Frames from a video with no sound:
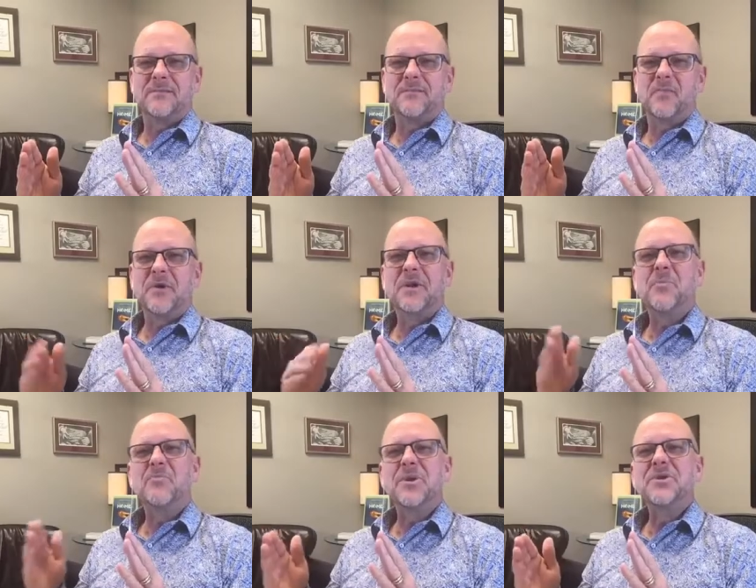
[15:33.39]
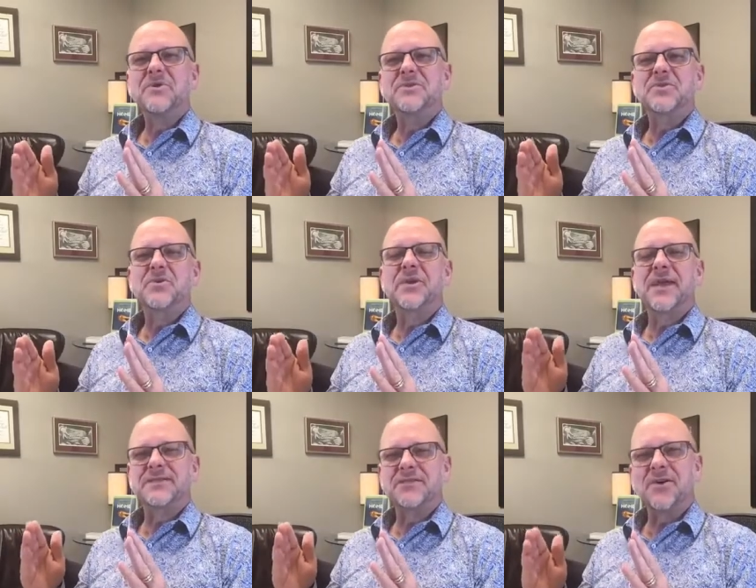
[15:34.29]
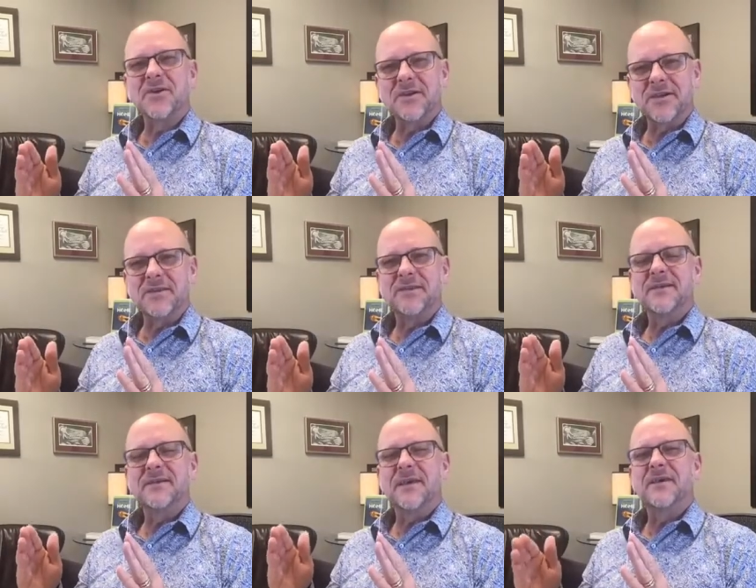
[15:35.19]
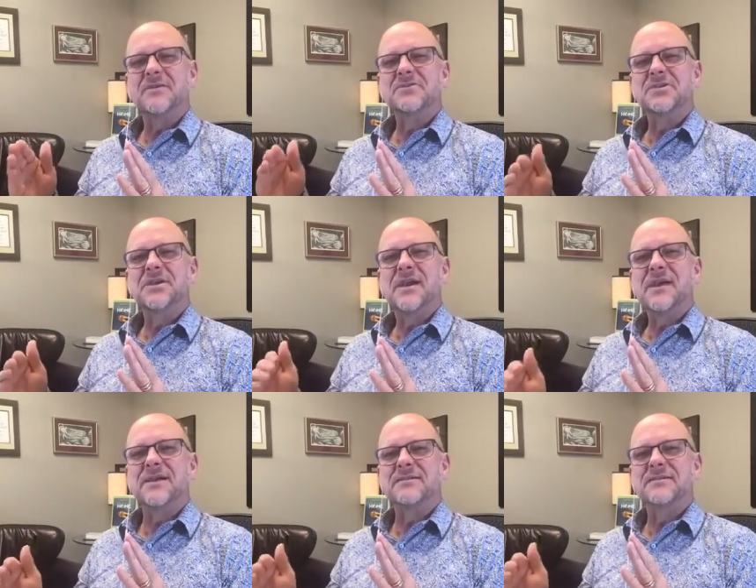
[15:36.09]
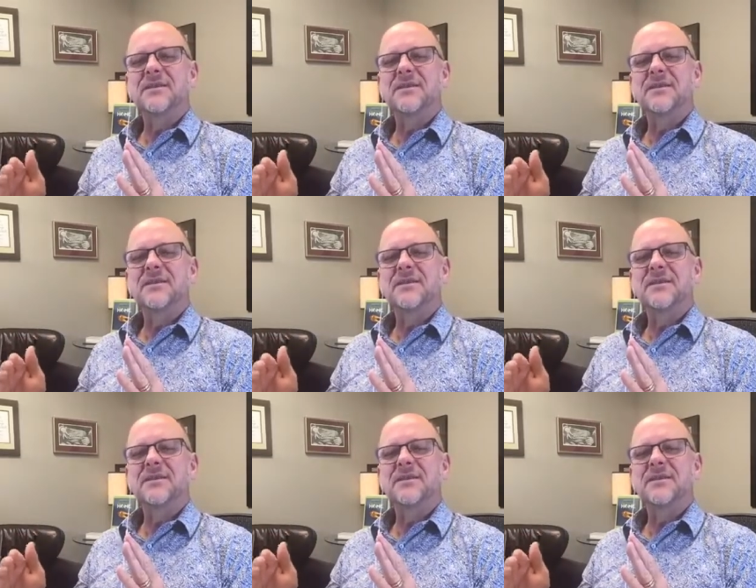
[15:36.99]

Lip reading: We're going to build toward a target LGS,